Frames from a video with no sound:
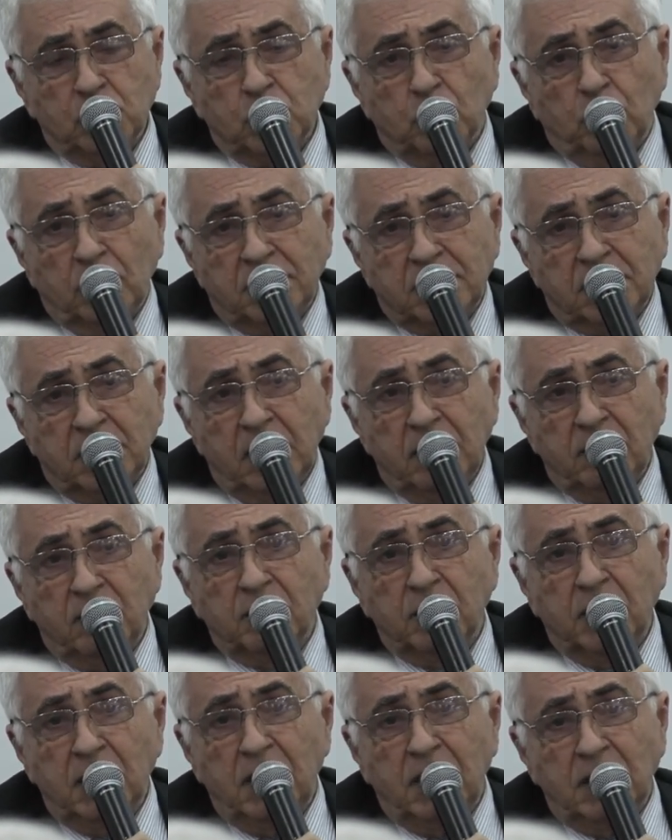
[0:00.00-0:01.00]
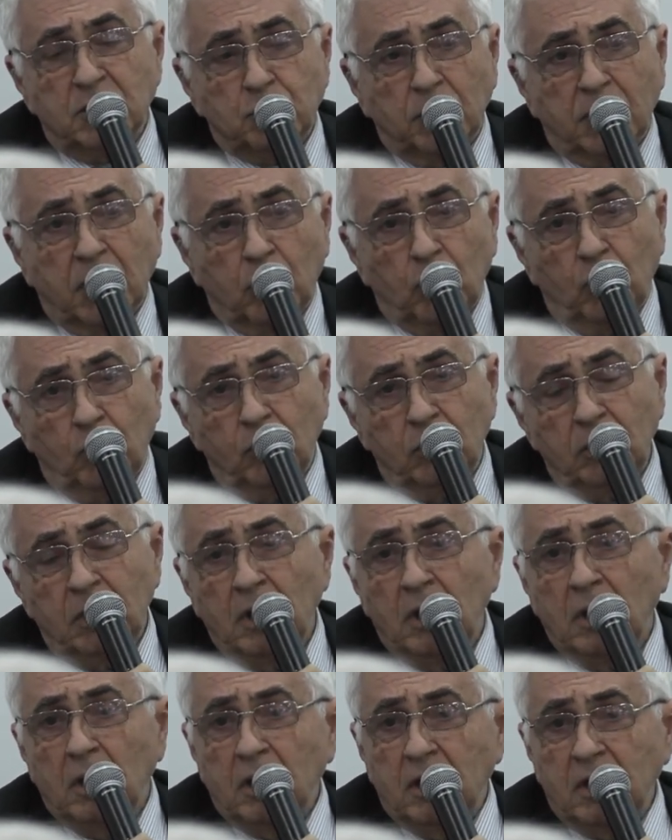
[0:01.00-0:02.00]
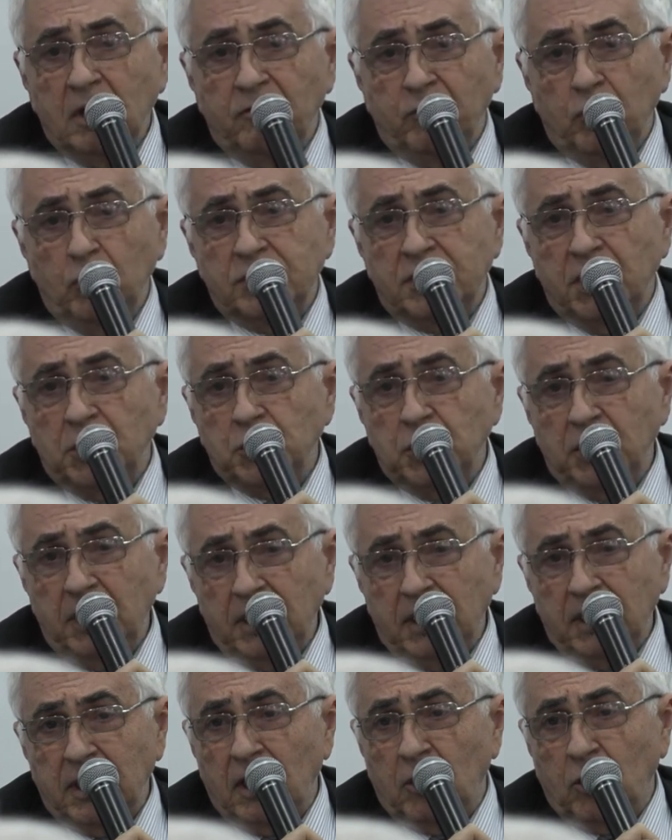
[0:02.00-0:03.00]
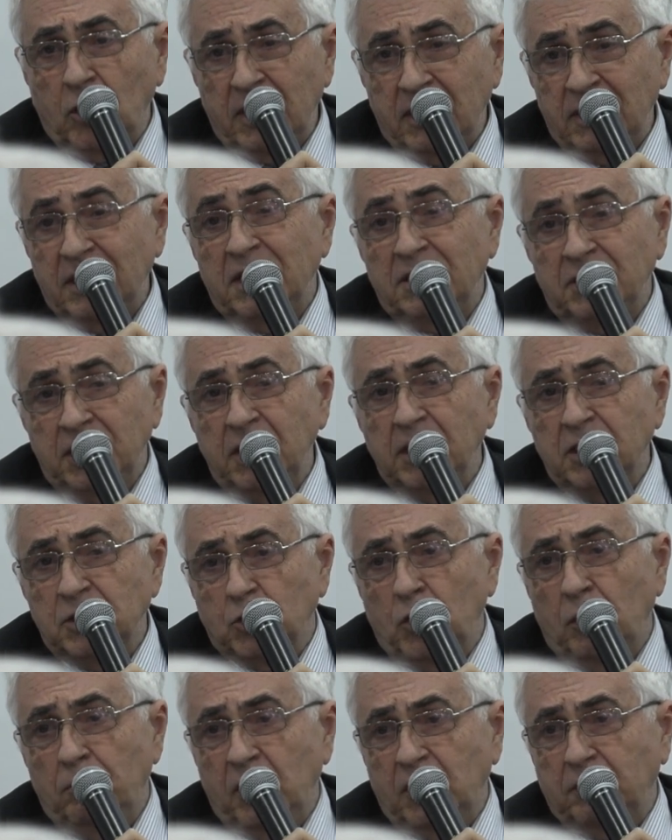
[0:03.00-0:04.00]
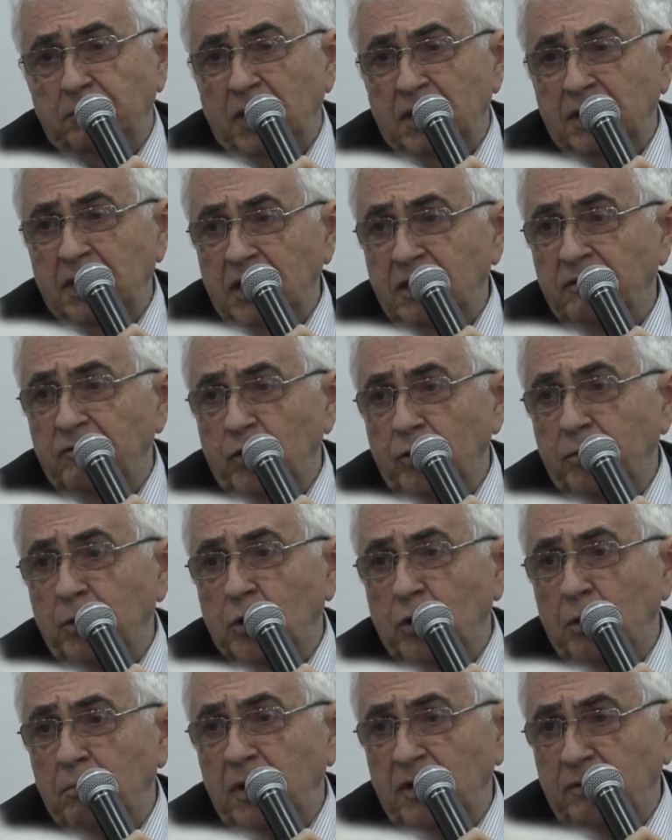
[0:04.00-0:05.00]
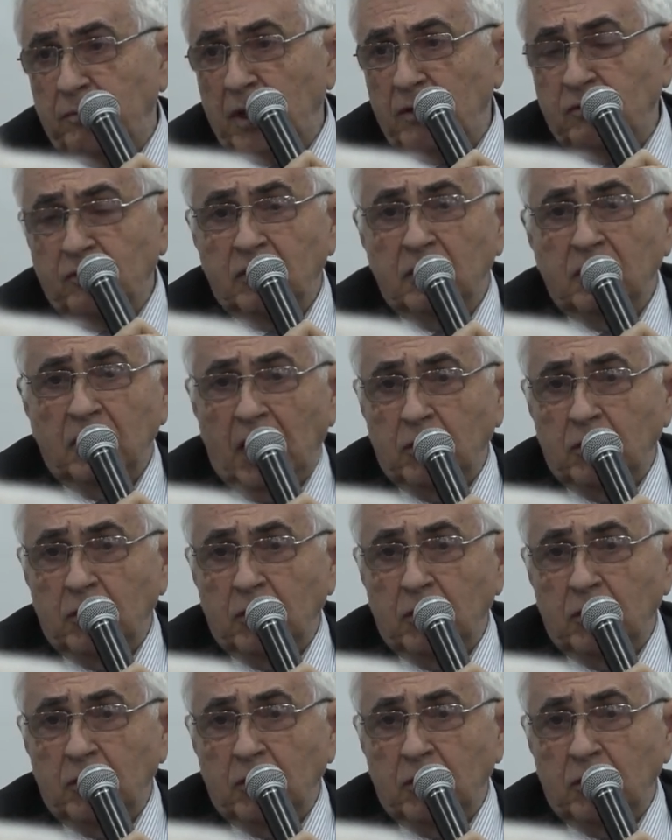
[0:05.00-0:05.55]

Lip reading: So what's needed really is what I call a reverse engineering, a serious commitment, not a verbal commitment.